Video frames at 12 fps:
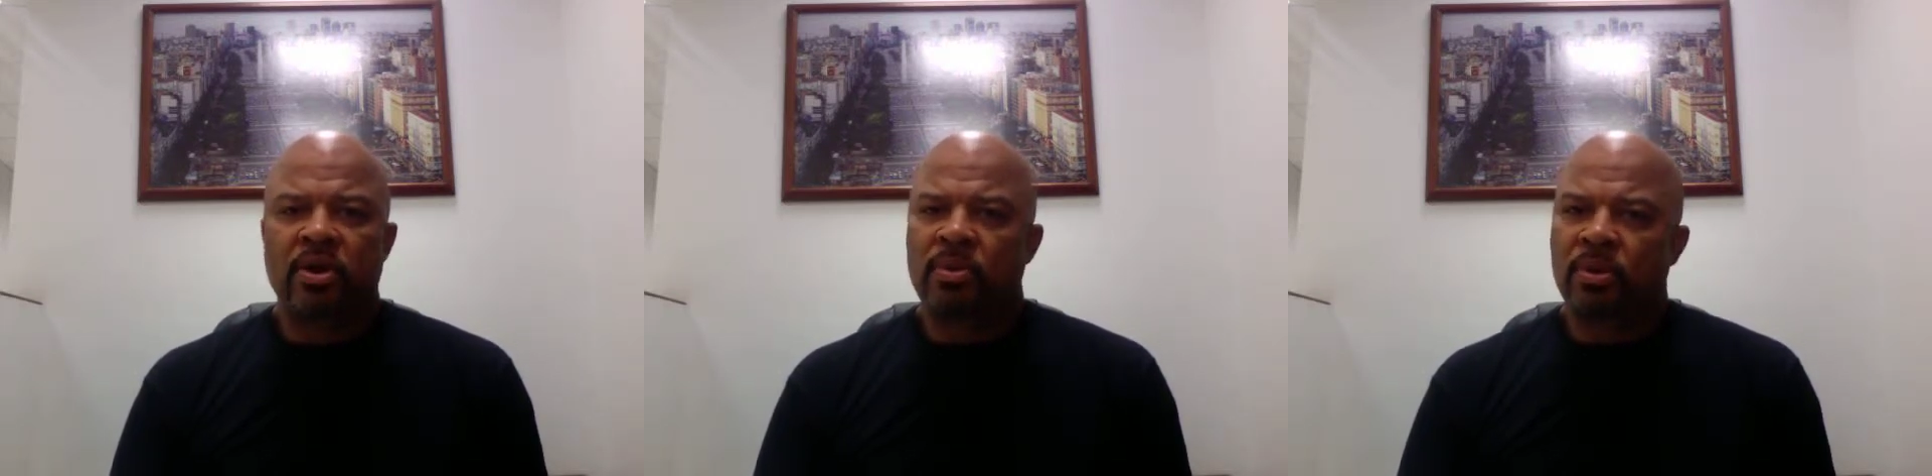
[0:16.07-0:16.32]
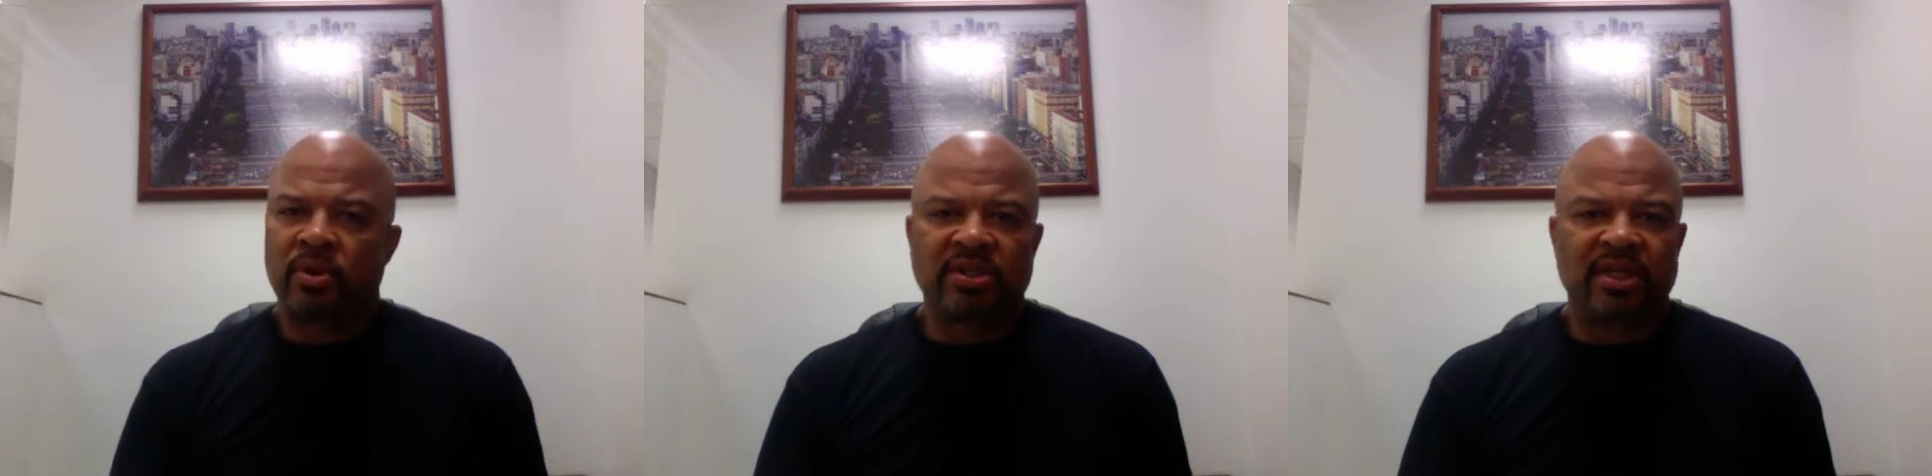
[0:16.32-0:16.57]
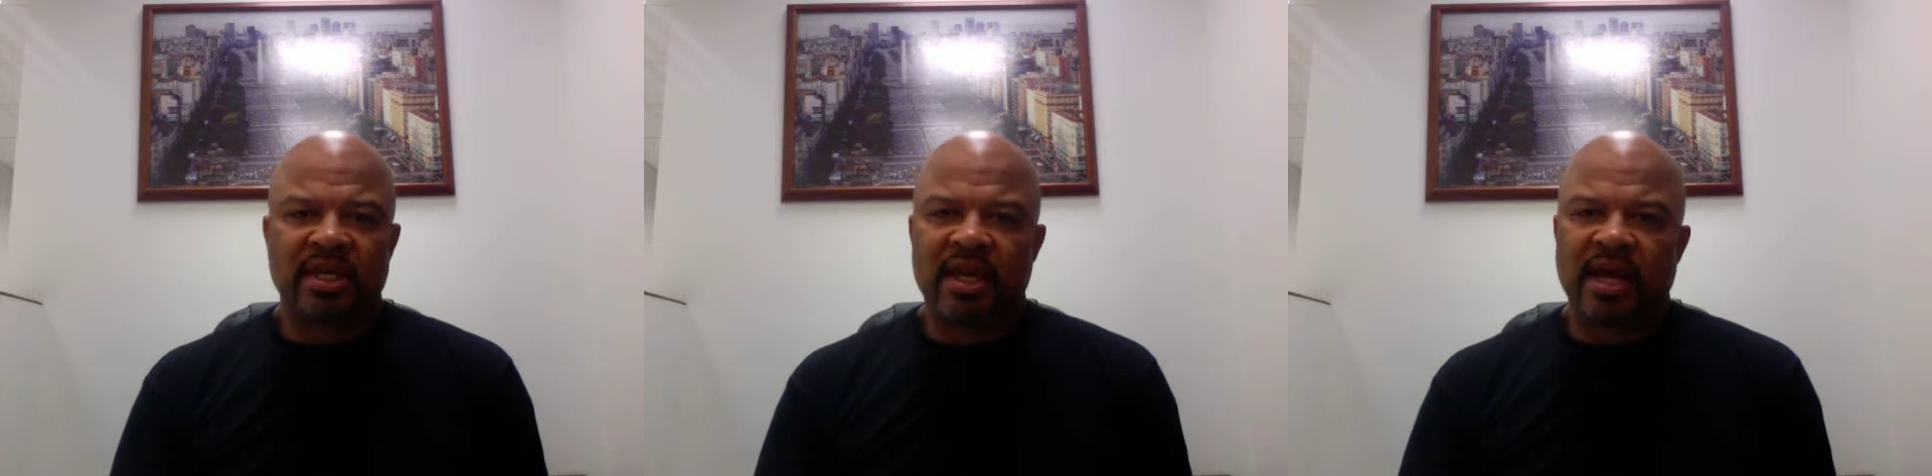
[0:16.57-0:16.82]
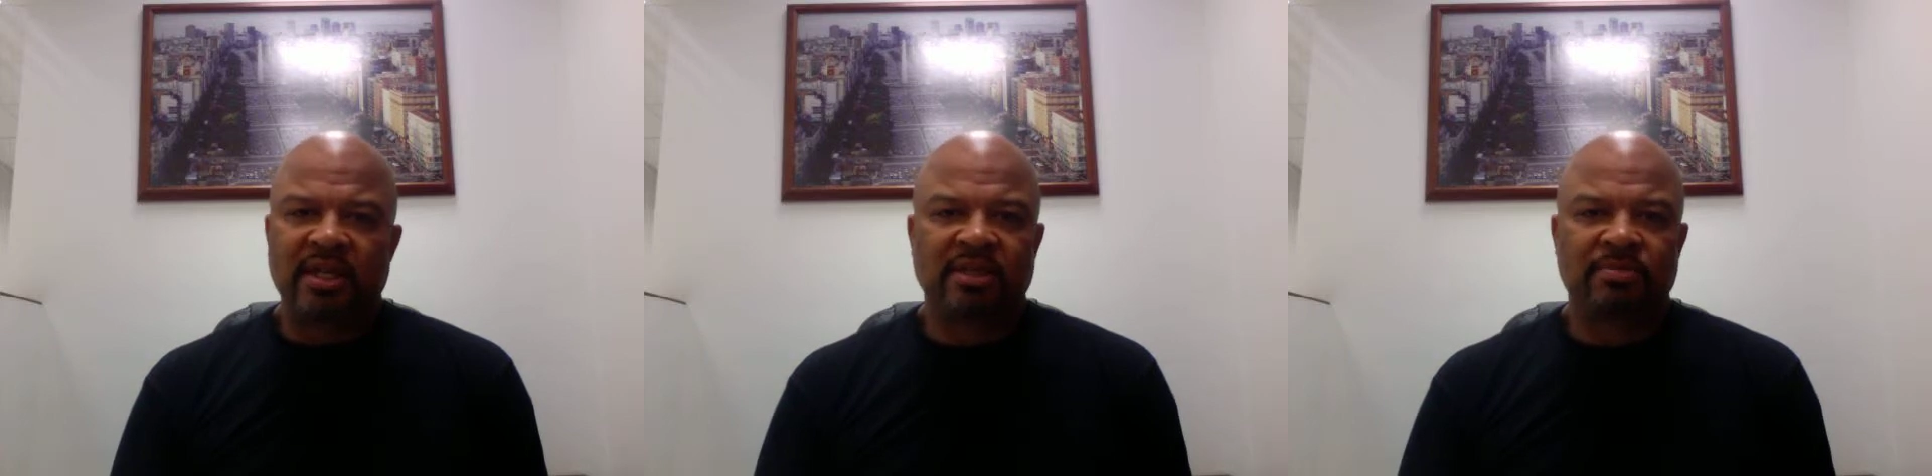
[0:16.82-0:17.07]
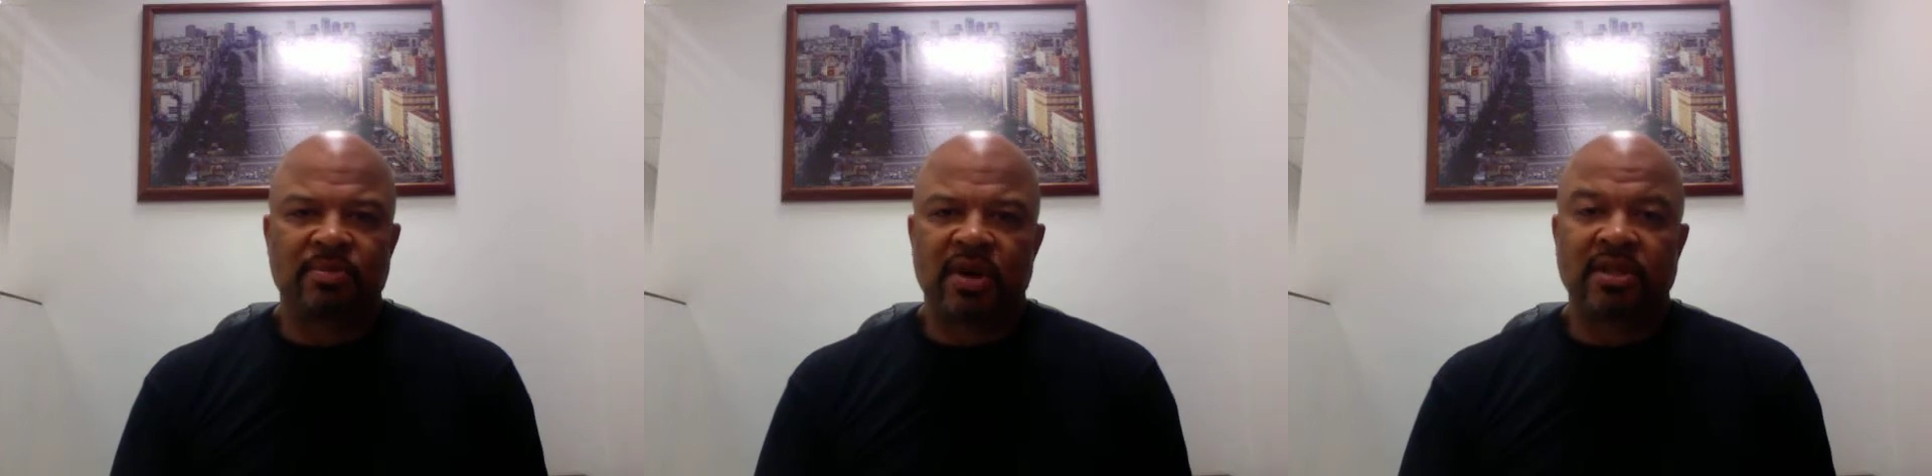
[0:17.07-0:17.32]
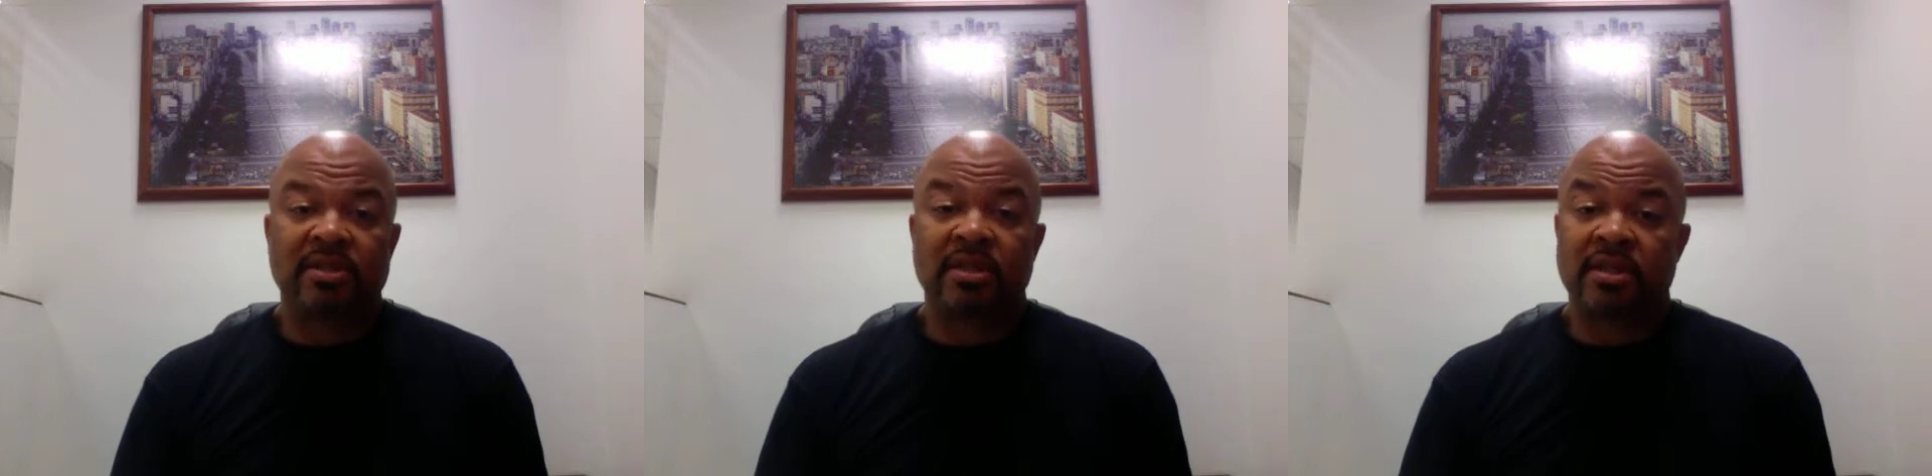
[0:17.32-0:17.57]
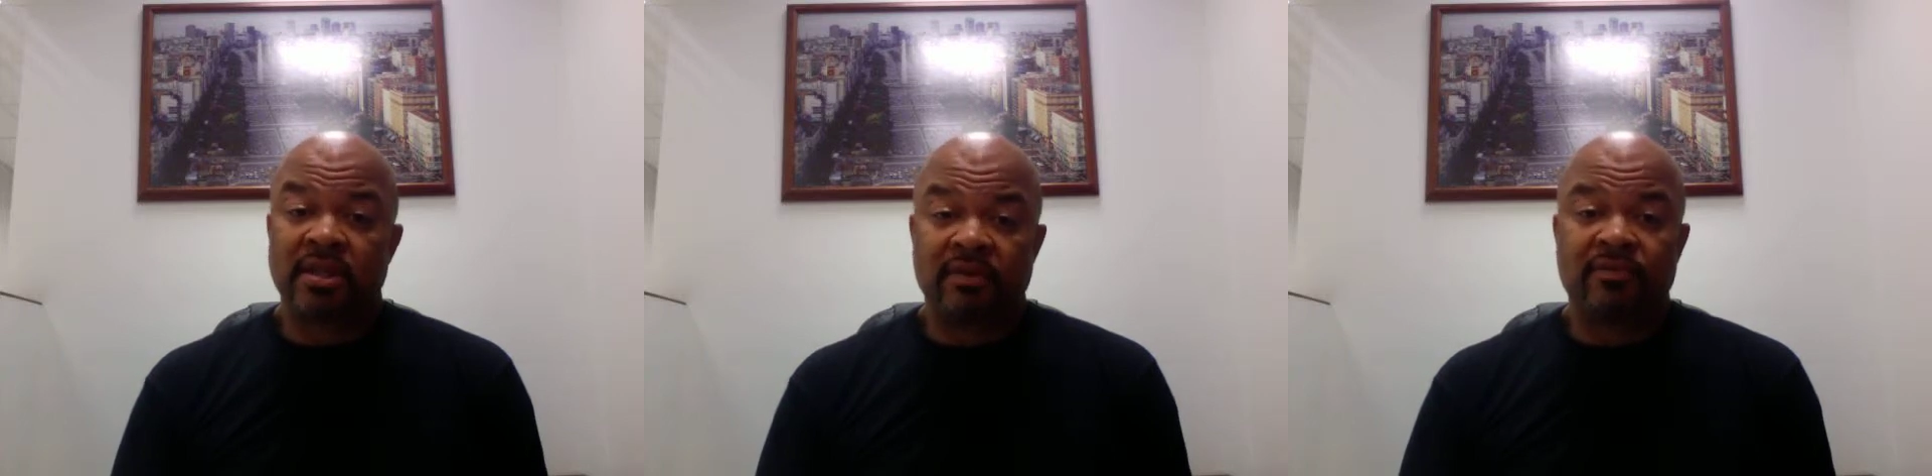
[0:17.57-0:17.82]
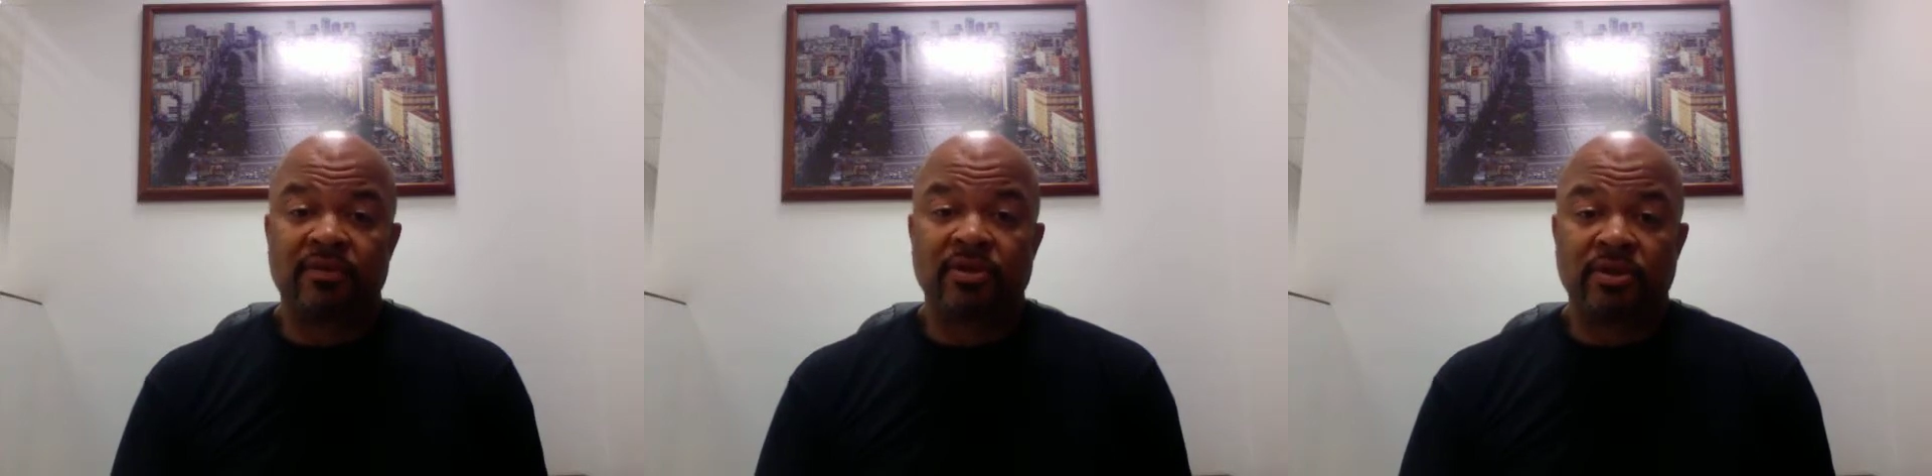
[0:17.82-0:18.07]
Words I express the
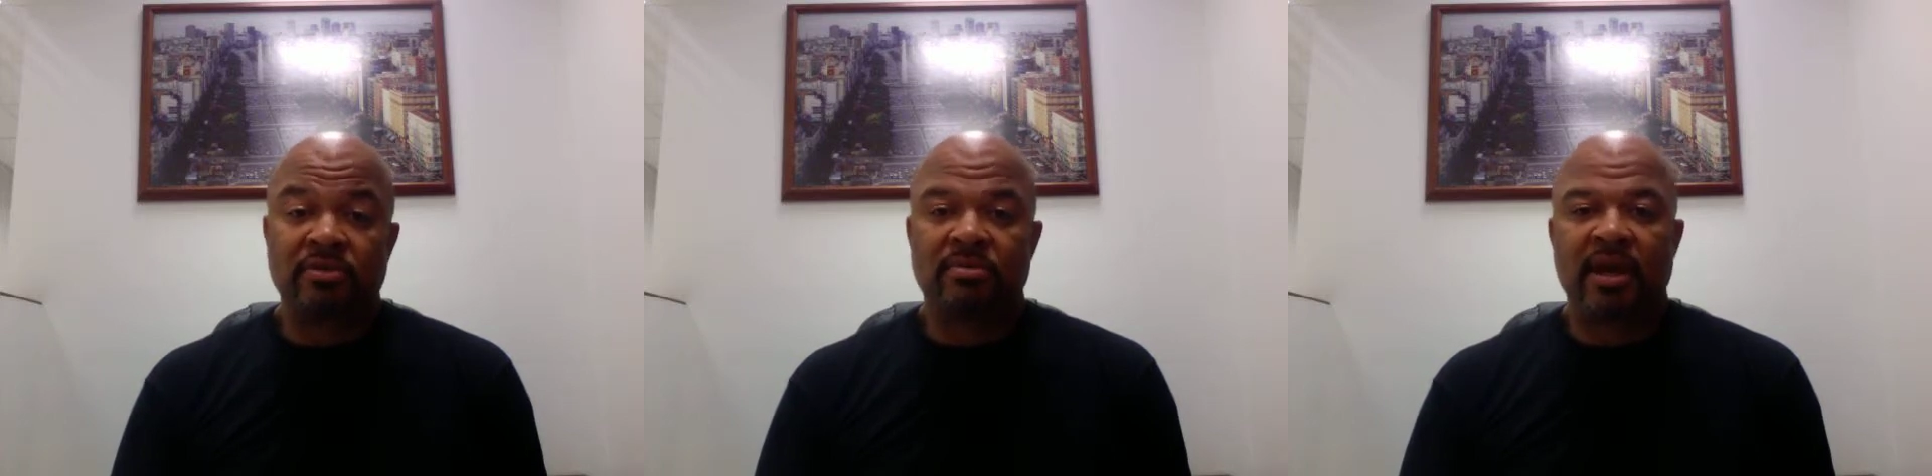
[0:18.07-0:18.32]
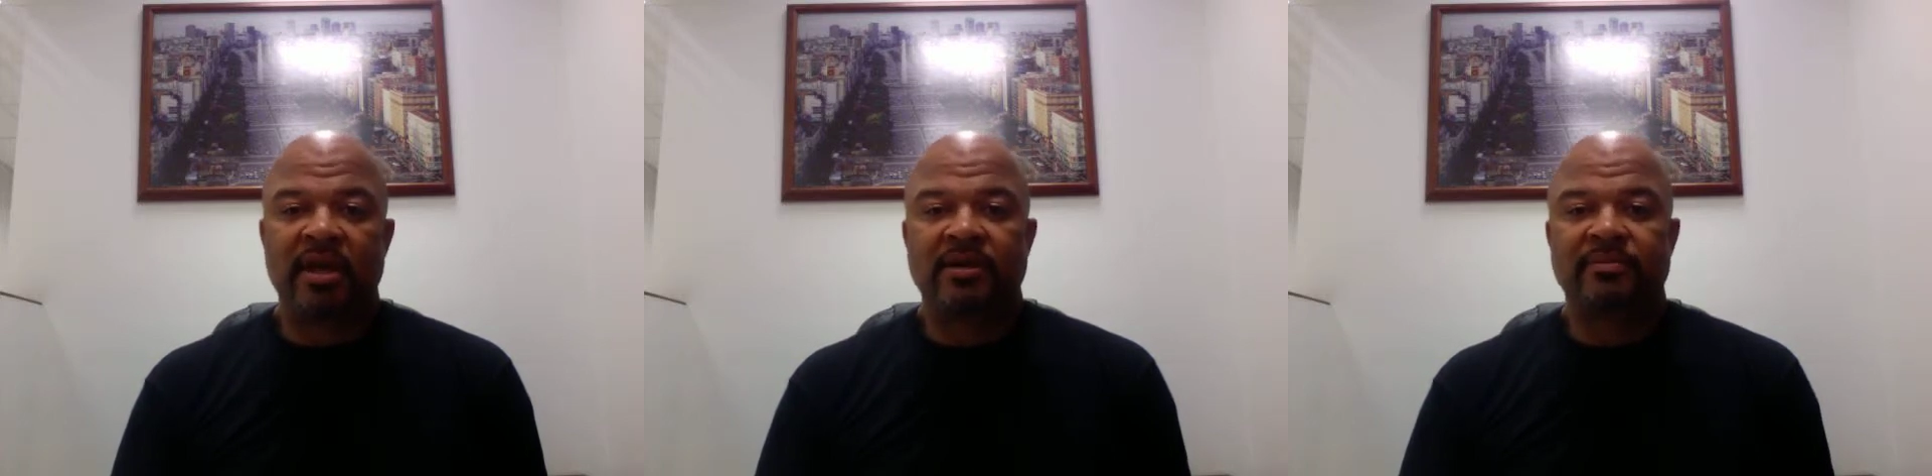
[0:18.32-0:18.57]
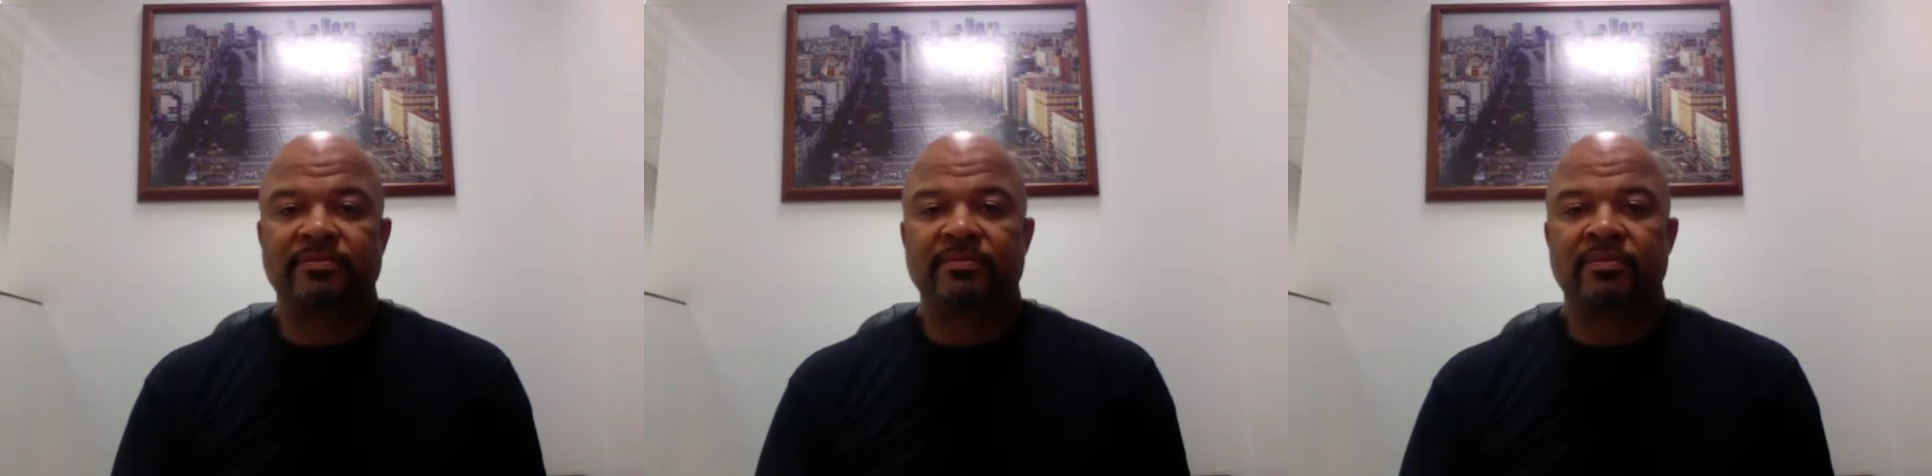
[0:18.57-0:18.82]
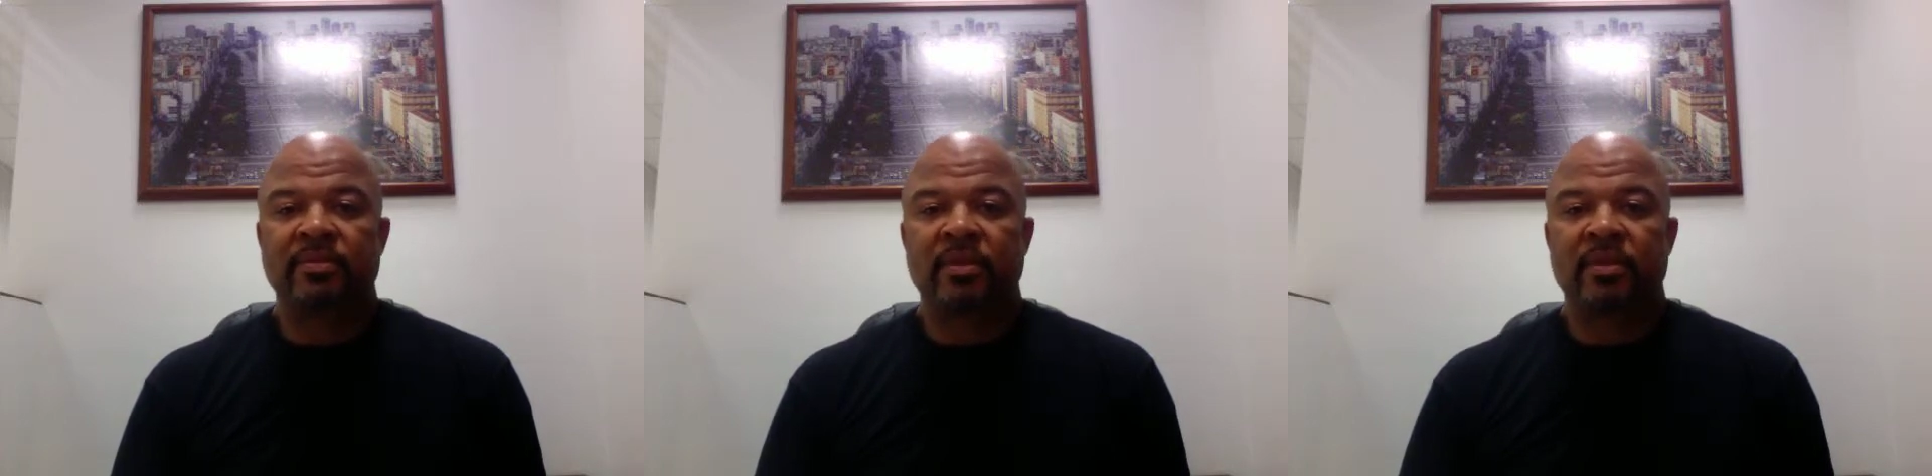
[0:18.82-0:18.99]
difference you make.